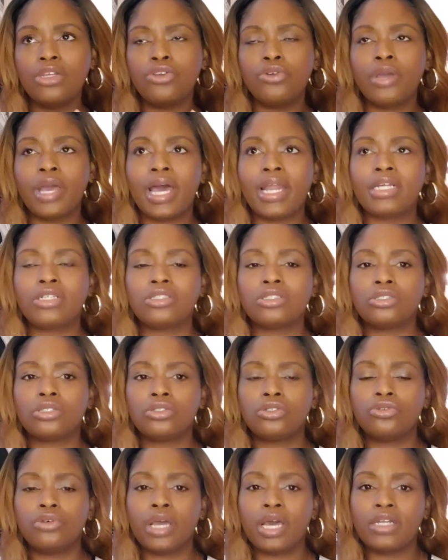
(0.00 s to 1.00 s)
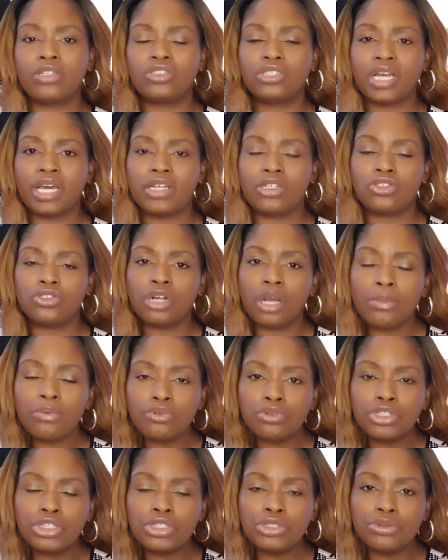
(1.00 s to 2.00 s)
You gotta try to
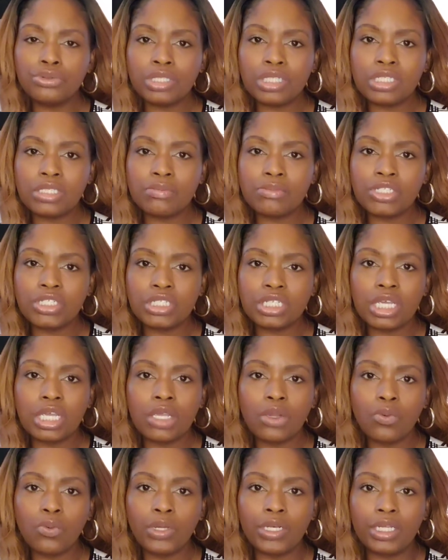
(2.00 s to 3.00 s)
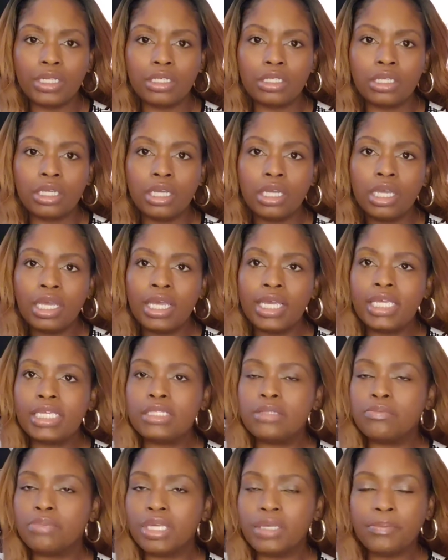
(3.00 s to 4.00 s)
troubleshoot this machine when it
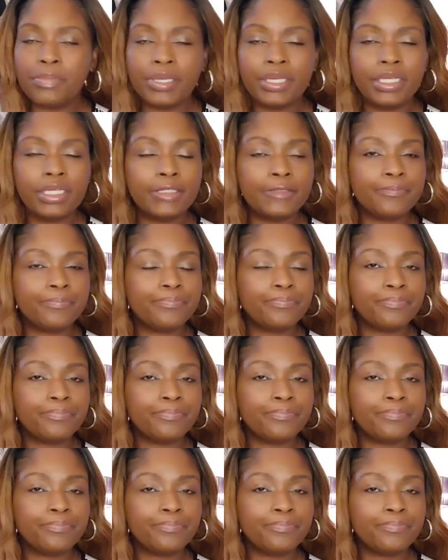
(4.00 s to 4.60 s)
is beeping,